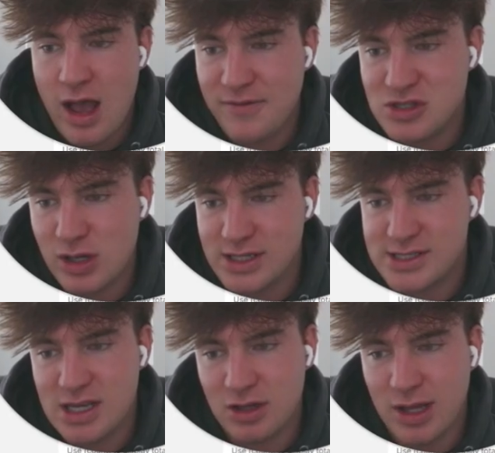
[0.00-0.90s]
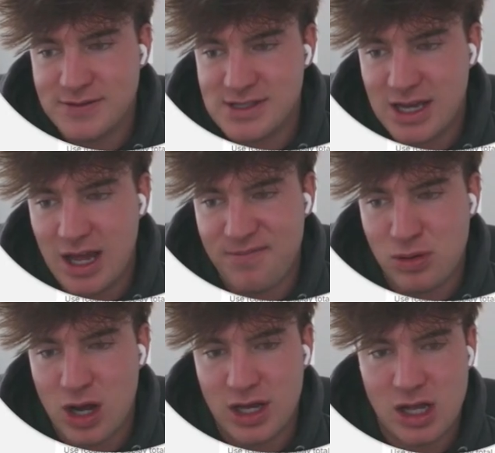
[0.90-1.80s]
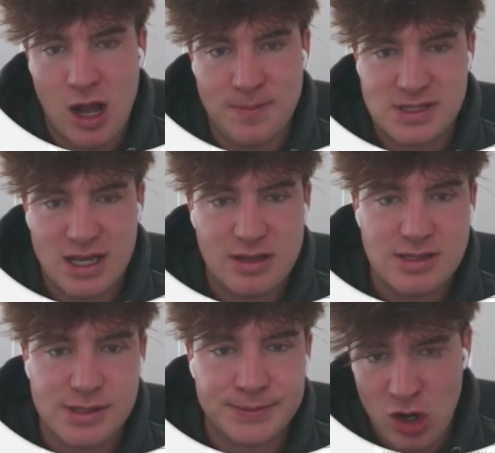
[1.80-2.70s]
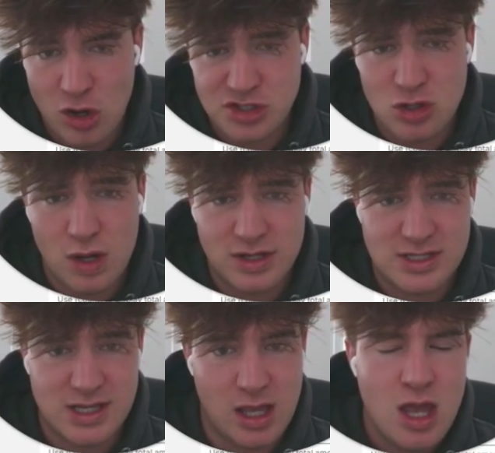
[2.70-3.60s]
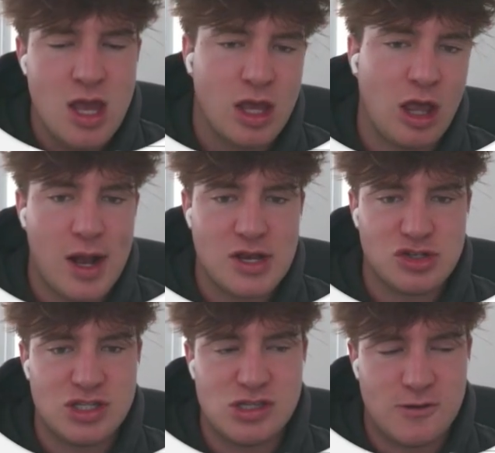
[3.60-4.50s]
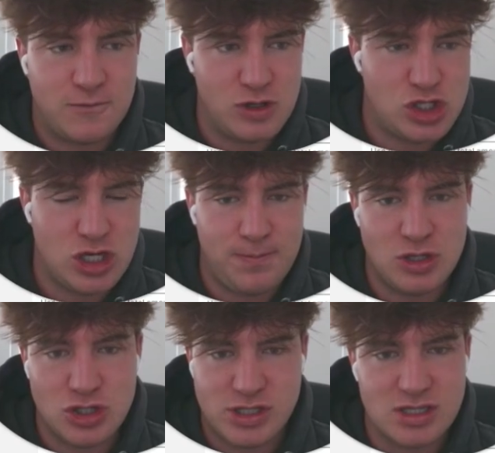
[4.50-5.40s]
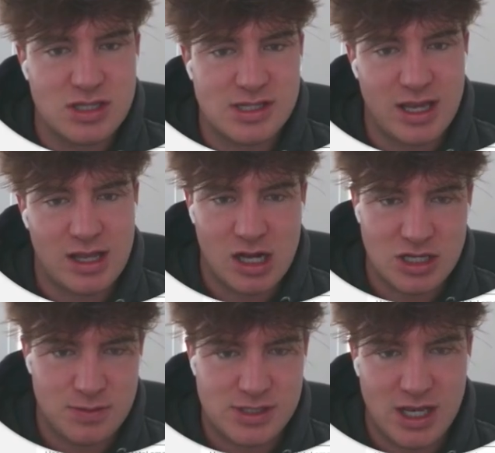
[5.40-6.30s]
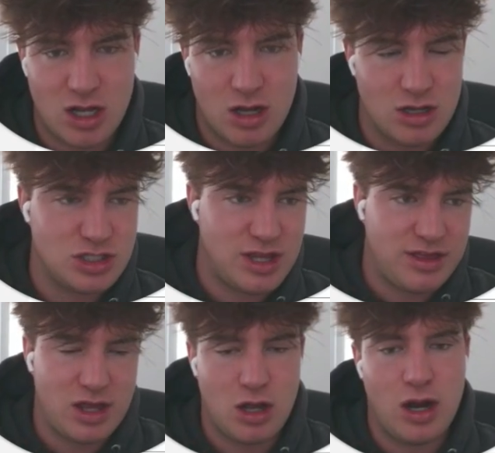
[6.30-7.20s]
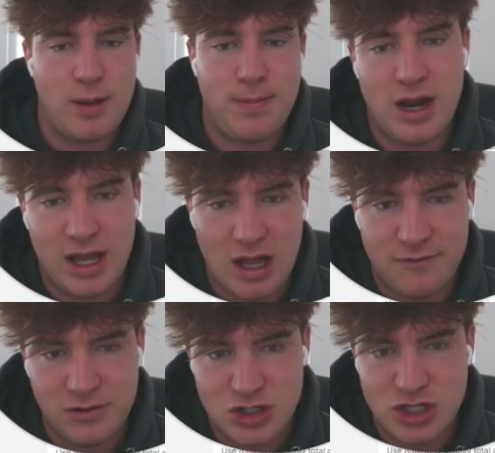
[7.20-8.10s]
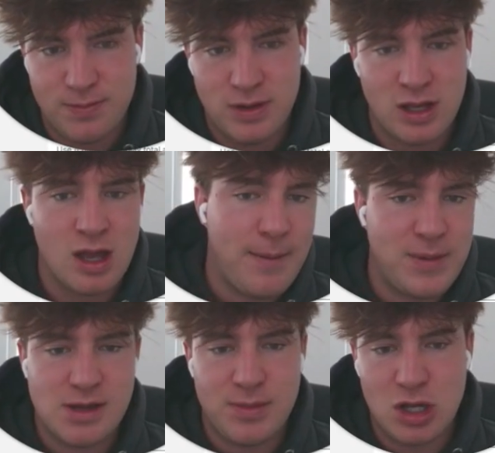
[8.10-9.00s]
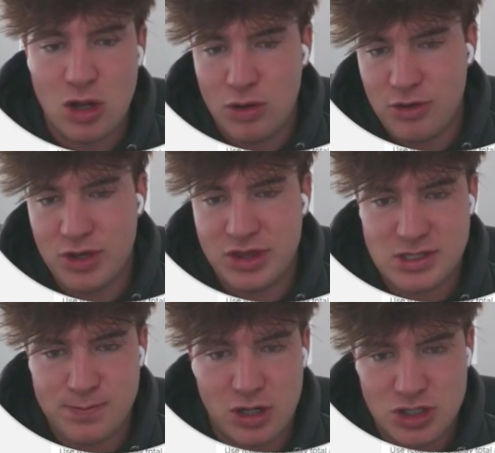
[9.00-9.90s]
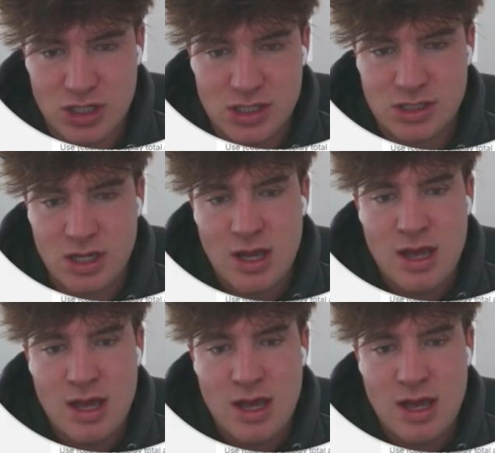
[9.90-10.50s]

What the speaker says: obviously you guys see on the left side I have product upsells, and then also you want this like congratulations, free shipping, just because it's like customer psychology. They think, all right, bet I got free shipping. That means I'm going to go through with this purchase.